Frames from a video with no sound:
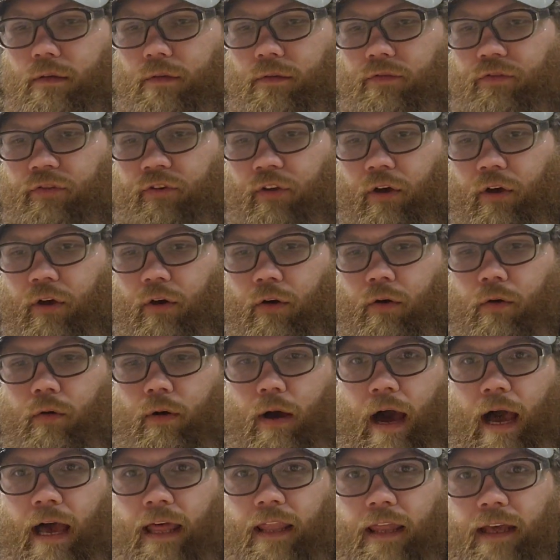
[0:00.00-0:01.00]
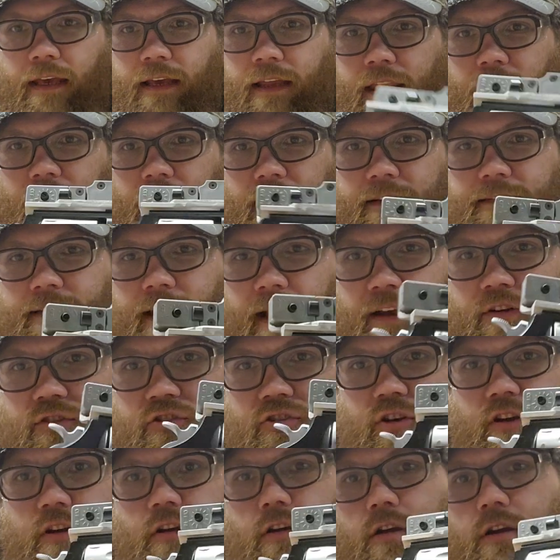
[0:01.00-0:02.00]
So I like a lot of
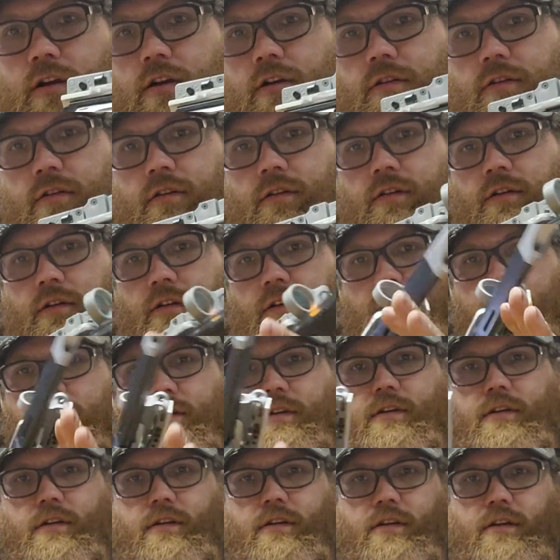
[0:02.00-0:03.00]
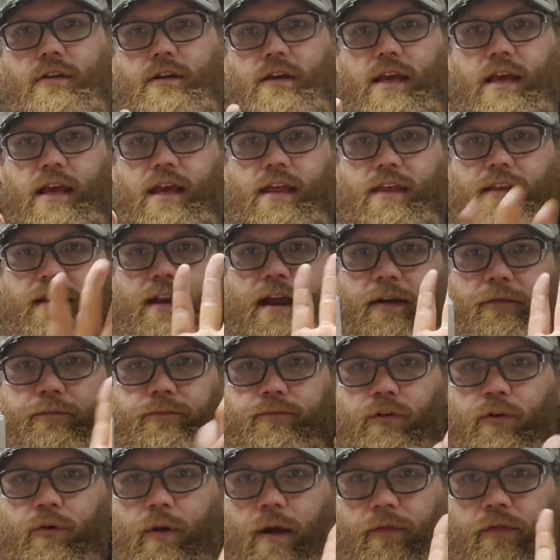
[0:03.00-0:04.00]
texture, and then I
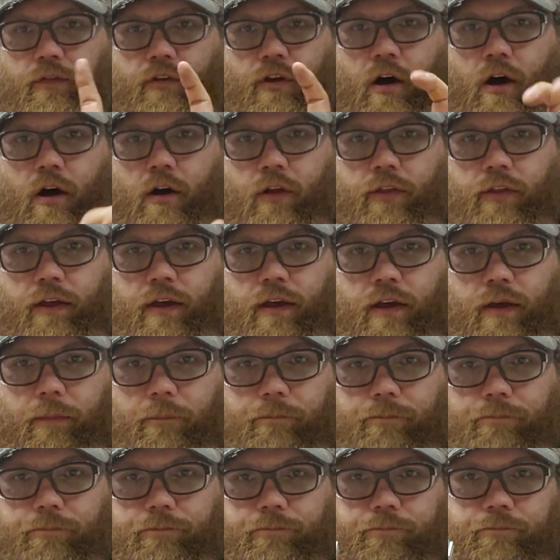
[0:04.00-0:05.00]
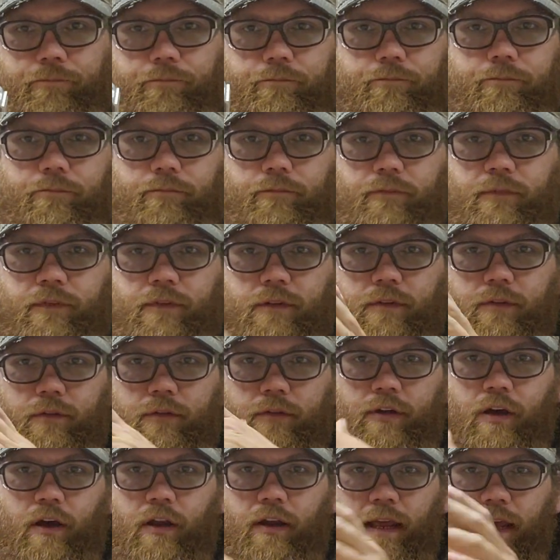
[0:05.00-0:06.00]
do all the
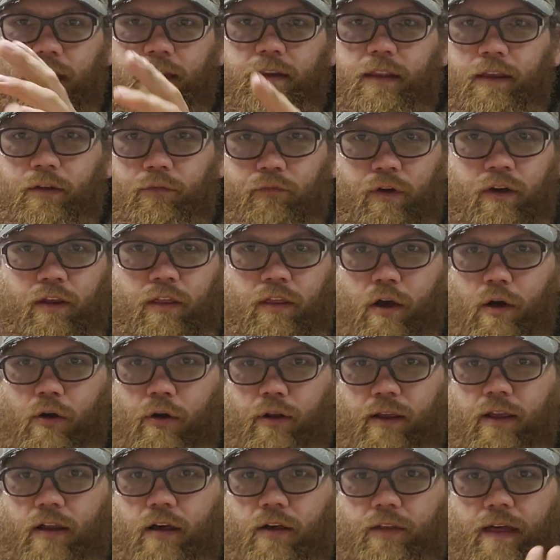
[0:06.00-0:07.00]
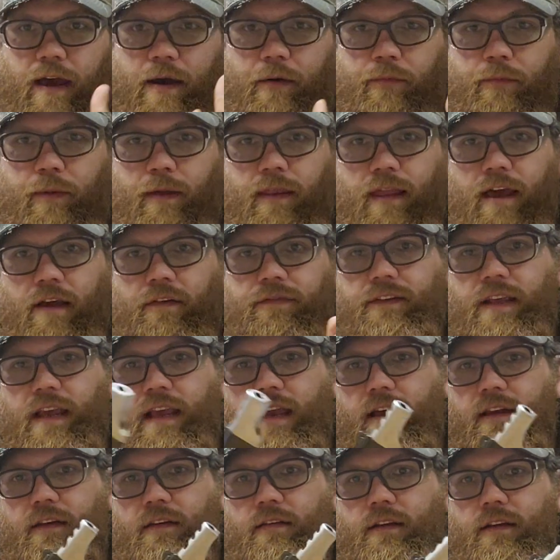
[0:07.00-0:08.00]
gun hand, like reloading and all that with my left
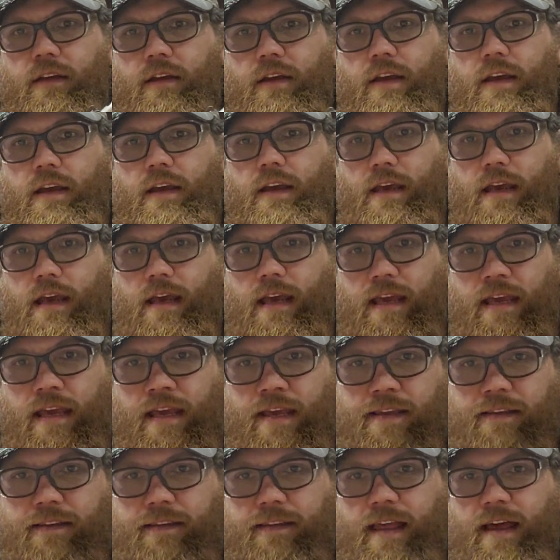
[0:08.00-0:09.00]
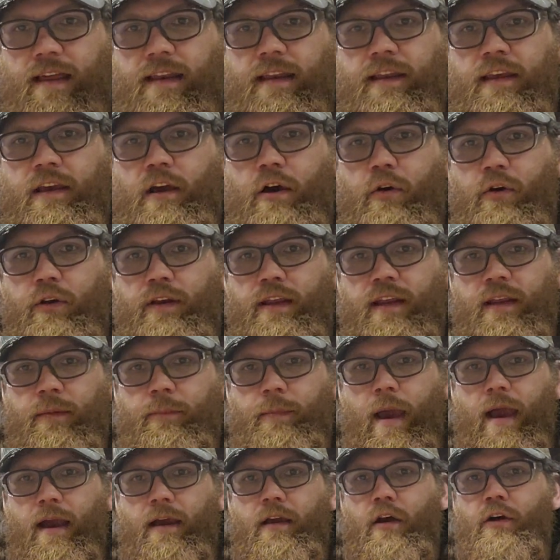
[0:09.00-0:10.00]
hand. He's letting go and getting
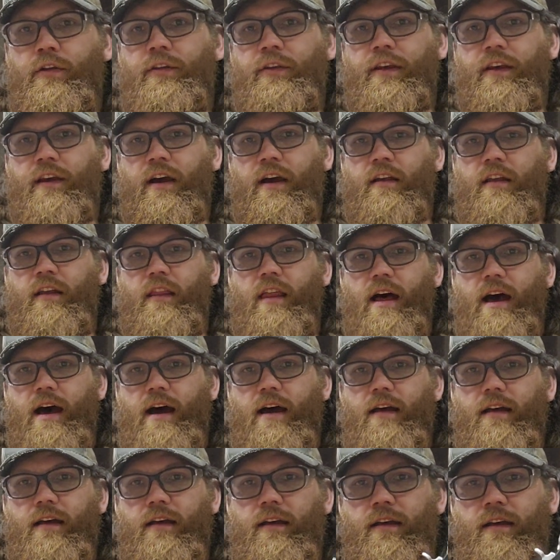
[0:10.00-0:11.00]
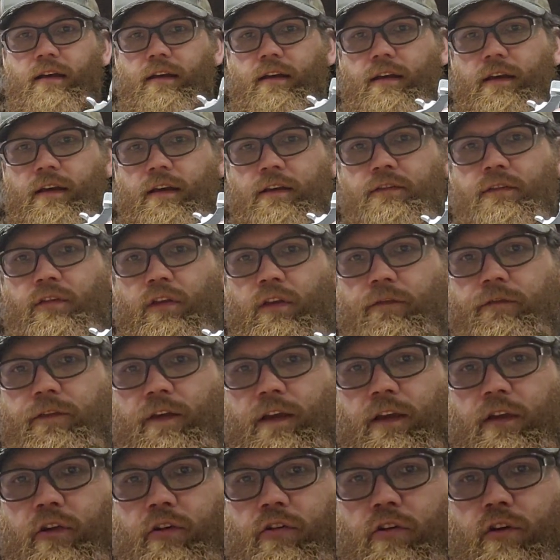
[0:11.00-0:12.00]
back on the gun a lot, so the
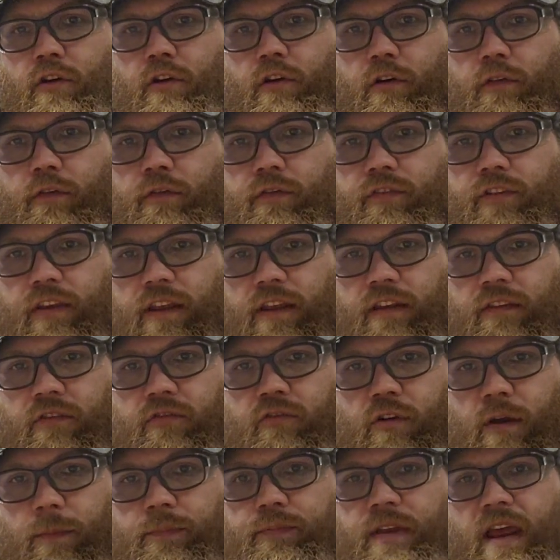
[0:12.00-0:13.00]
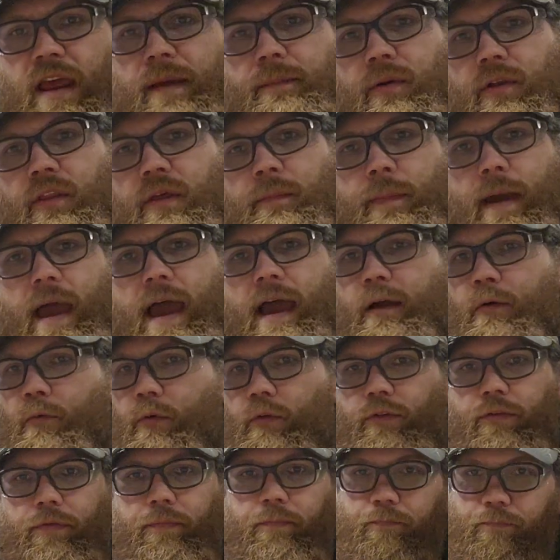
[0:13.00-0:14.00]
finger grooves and his grip tape on the back
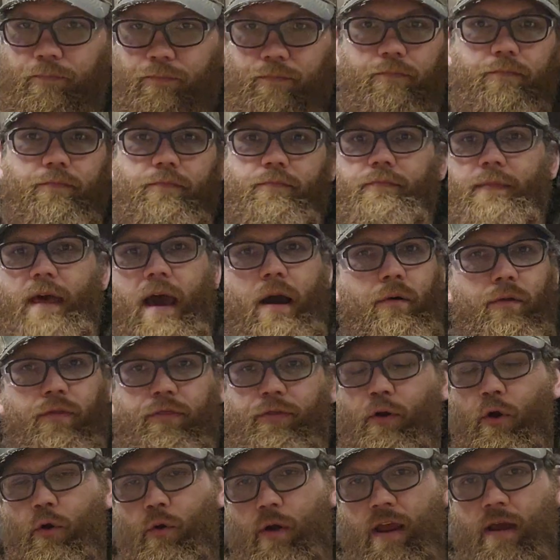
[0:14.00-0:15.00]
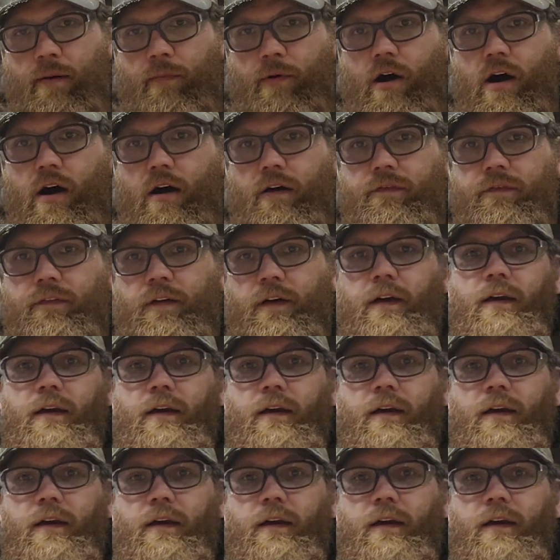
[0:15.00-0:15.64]
would throw him off.